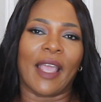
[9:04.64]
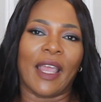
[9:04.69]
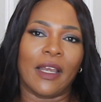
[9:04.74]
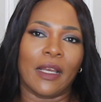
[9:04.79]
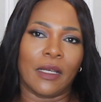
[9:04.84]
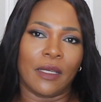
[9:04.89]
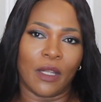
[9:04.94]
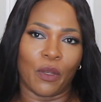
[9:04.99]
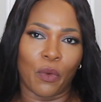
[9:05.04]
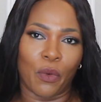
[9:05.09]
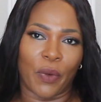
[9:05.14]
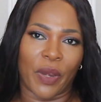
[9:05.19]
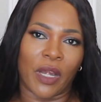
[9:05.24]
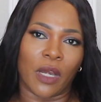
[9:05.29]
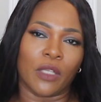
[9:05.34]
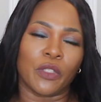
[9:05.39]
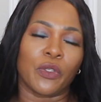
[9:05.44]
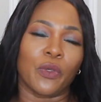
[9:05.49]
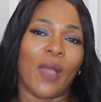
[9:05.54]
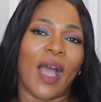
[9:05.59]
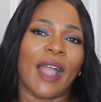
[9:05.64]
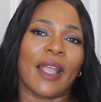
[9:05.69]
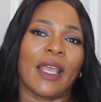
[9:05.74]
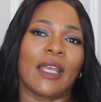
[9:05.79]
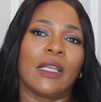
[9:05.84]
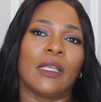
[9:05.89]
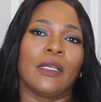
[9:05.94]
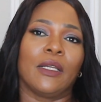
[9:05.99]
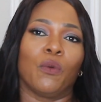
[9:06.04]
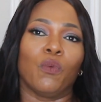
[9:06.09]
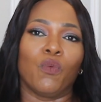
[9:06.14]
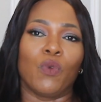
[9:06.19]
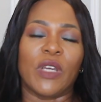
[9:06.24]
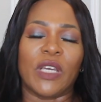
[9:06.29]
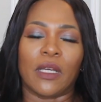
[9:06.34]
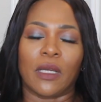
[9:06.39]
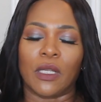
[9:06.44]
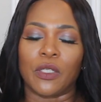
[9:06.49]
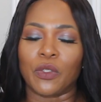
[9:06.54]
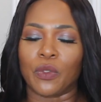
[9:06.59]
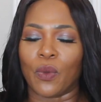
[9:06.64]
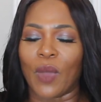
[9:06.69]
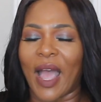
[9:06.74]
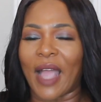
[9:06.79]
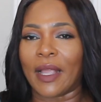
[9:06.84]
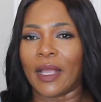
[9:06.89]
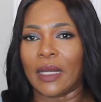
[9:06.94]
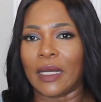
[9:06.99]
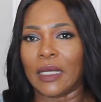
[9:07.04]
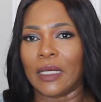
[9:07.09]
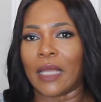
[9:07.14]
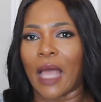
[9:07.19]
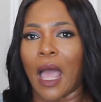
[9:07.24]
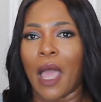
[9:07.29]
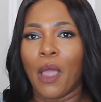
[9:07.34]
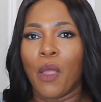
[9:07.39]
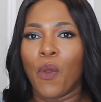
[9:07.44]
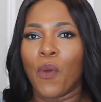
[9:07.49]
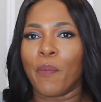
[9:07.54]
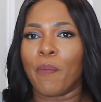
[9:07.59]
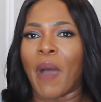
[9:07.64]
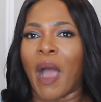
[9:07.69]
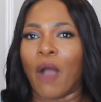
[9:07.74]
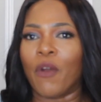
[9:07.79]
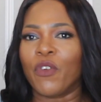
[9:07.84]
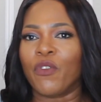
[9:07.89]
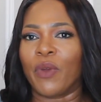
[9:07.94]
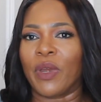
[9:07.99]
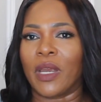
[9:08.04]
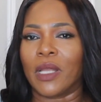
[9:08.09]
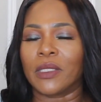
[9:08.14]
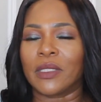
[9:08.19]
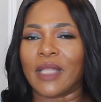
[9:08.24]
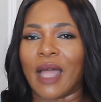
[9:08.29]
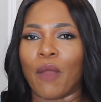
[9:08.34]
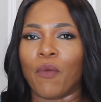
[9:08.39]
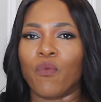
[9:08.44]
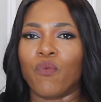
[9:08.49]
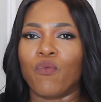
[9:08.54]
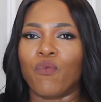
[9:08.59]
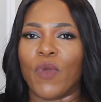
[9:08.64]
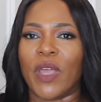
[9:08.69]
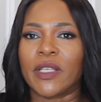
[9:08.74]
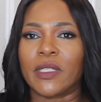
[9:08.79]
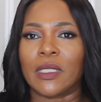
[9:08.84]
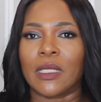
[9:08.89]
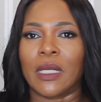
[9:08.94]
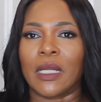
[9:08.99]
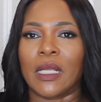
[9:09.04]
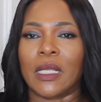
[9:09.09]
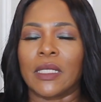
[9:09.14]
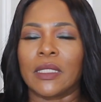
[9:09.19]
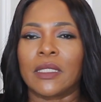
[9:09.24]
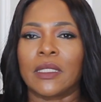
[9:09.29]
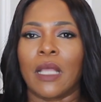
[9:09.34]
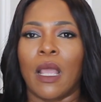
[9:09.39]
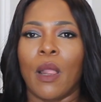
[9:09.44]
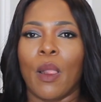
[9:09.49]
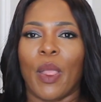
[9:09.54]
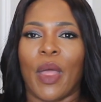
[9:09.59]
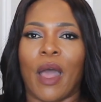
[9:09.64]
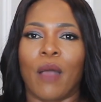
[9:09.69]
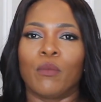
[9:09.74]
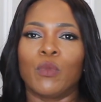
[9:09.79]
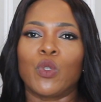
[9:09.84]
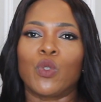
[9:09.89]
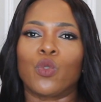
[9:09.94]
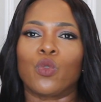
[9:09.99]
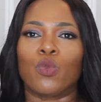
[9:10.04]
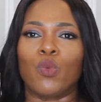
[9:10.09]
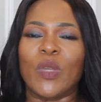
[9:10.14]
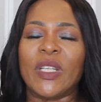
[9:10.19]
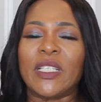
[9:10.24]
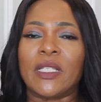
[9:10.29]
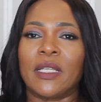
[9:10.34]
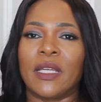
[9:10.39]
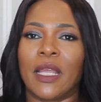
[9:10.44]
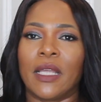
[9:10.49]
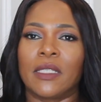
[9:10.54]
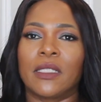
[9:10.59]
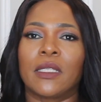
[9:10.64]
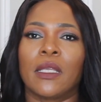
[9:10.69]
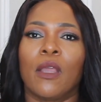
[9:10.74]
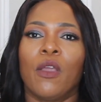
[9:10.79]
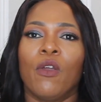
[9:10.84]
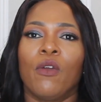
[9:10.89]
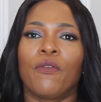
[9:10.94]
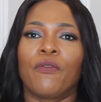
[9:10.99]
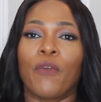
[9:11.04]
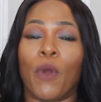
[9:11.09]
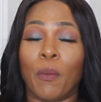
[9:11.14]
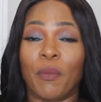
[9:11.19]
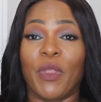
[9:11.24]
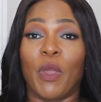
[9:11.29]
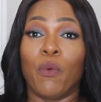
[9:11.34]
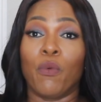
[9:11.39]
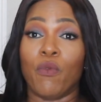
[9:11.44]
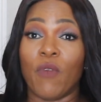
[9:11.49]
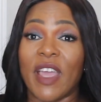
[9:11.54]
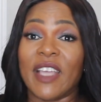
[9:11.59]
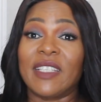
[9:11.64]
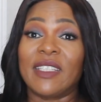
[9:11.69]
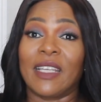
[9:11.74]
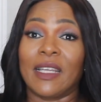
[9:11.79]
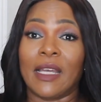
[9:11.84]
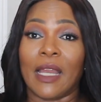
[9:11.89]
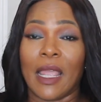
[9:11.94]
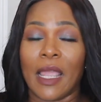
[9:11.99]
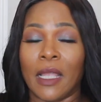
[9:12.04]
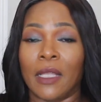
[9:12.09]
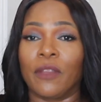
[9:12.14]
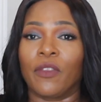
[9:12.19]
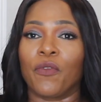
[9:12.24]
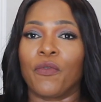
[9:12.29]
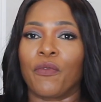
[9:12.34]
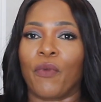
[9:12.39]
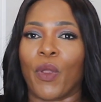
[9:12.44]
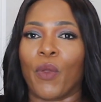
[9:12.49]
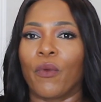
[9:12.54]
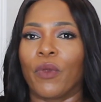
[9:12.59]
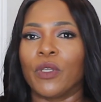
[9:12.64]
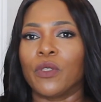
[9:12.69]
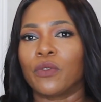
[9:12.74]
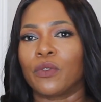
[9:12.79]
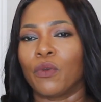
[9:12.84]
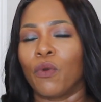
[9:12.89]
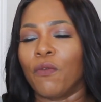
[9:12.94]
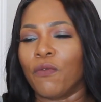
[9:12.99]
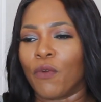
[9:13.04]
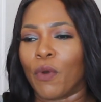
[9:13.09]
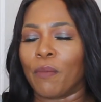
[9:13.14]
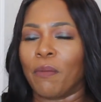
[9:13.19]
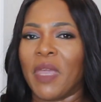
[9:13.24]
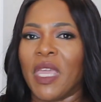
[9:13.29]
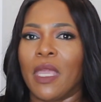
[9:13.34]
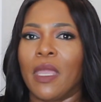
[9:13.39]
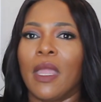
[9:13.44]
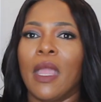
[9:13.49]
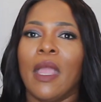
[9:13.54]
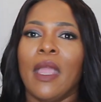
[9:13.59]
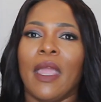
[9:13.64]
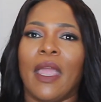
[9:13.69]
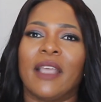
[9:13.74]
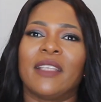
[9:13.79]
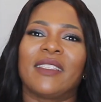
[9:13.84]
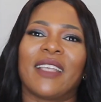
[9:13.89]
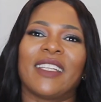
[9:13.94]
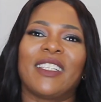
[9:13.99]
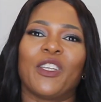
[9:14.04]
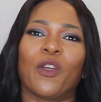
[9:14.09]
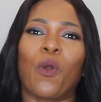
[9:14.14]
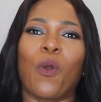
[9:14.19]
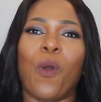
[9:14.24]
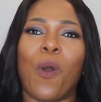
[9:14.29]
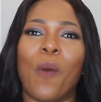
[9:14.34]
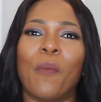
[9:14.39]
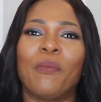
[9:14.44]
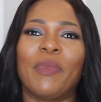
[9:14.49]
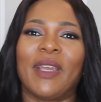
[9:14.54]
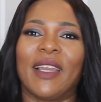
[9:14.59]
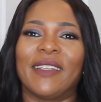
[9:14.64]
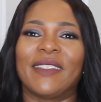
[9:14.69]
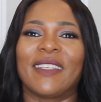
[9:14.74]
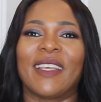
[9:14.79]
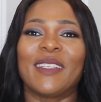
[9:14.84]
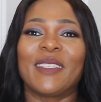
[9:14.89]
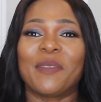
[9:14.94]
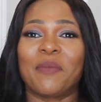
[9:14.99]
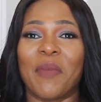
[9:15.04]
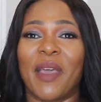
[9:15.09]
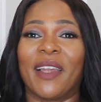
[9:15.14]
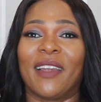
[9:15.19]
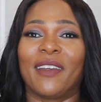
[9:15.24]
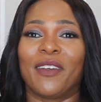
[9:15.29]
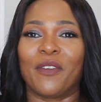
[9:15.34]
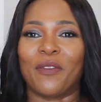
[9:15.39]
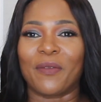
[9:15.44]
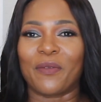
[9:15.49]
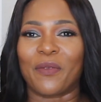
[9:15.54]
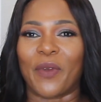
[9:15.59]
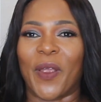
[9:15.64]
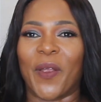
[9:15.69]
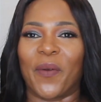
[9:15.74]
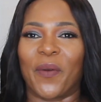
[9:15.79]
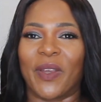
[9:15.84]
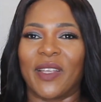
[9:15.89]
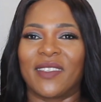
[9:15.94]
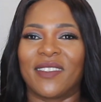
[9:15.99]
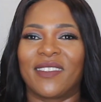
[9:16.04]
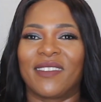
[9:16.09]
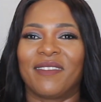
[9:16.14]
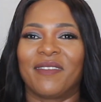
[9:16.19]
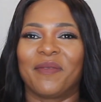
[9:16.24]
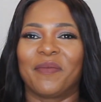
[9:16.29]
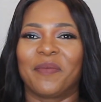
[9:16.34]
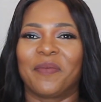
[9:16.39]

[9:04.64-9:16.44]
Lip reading: getting the greenness, you are getting the woodiness, you are getting that powderiness, that resinous sweetness from the resin in the fragrance. So for me, it's such a complex smelling fragrance.